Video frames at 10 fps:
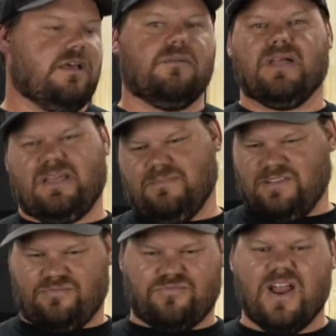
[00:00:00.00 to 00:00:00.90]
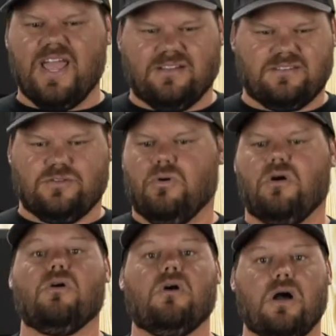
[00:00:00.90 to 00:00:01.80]
like my friends who
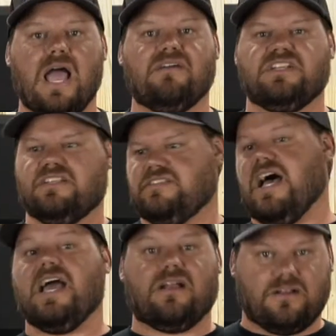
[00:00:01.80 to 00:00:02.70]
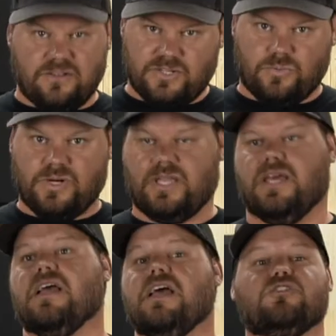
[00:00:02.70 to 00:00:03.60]
all have a desire, there's that word again,
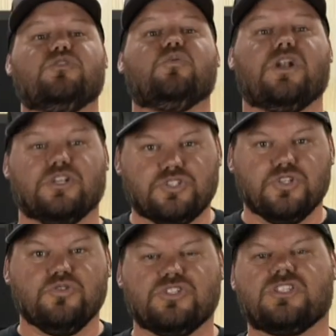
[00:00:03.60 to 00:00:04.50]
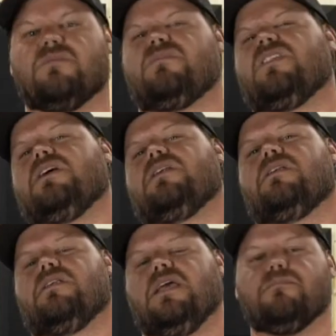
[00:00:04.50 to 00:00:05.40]
to want to do
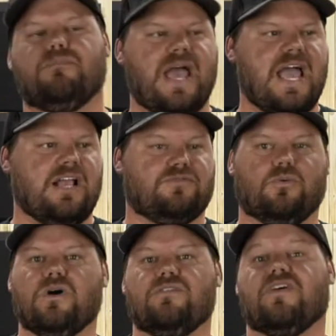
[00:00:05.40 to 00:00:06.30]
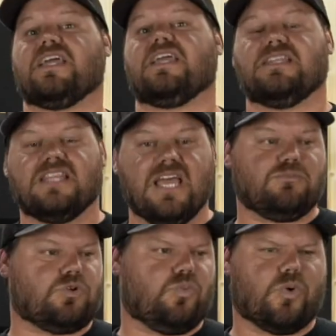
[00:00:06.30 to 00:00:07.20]
something impactful. What if I could get them
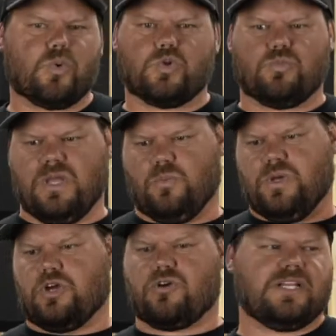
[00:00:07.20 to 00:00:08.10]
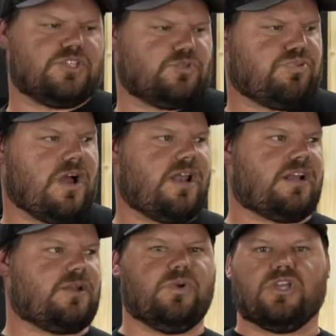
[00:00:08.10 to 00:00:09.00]
to work with me and we could create this product
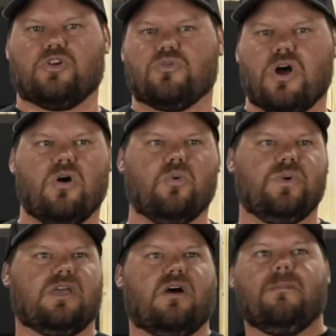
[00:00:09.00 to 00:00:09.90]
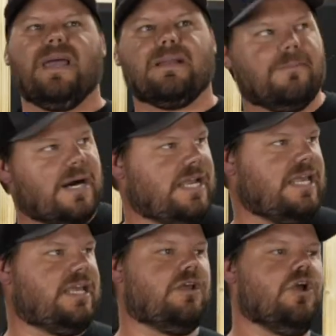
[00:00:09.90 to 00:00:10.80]
and we could grow and we could all make money and